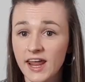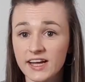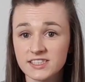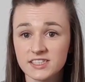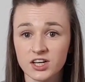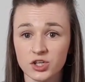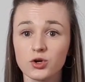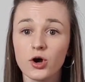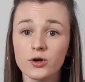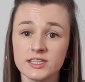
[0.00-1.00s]
Next, you're
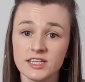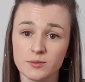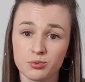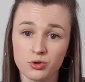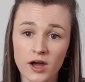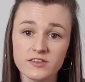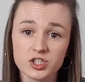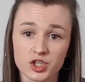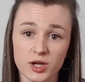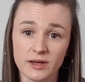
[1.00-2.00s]
going to need the private
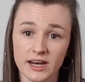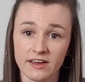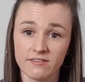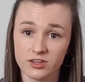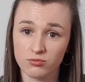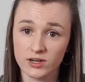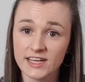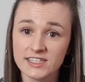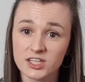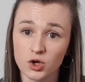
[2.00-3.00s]
streaming link for the
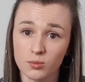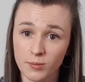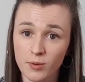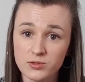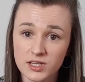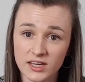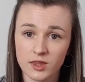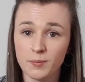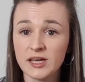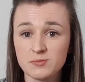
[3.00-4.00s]
release that you're promoting.
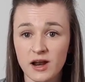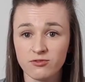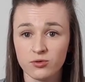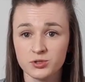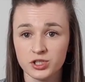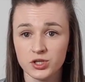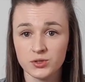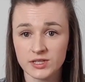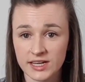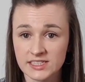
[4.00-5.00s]
The best platform to
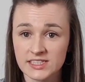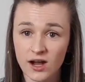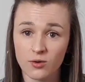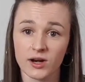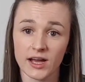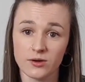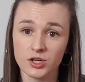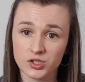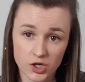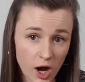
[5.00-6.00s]
use is SoundCloud. So